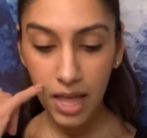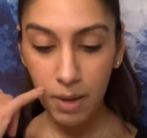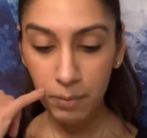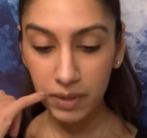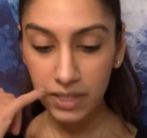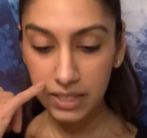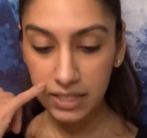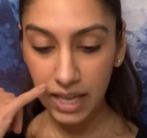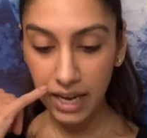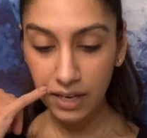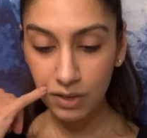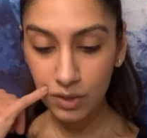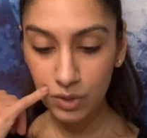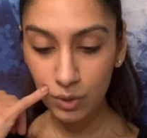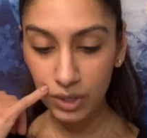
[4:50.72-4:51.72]
But this Eight
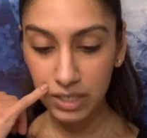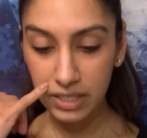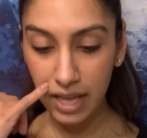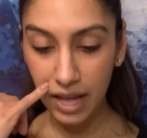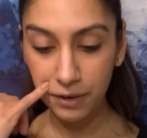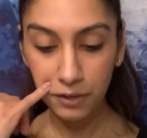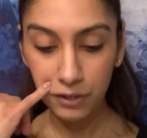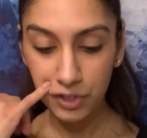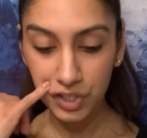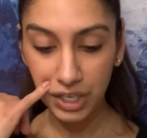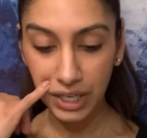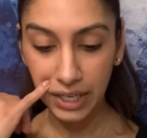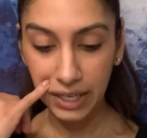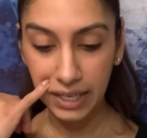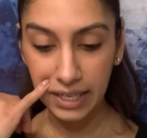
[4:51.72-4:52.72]
of Swords
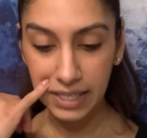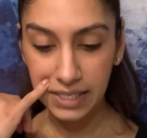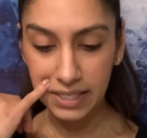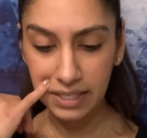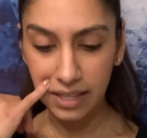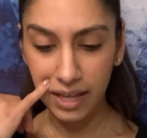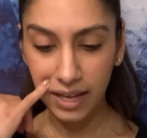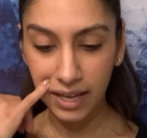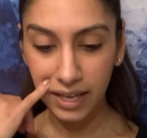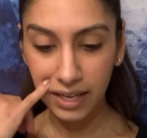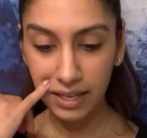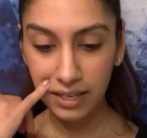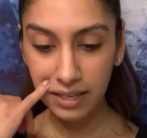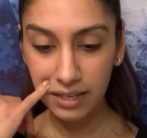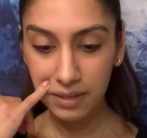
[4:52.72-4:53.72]
energy is
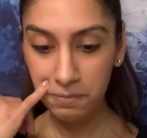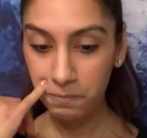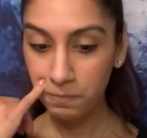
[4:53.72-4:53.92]
like,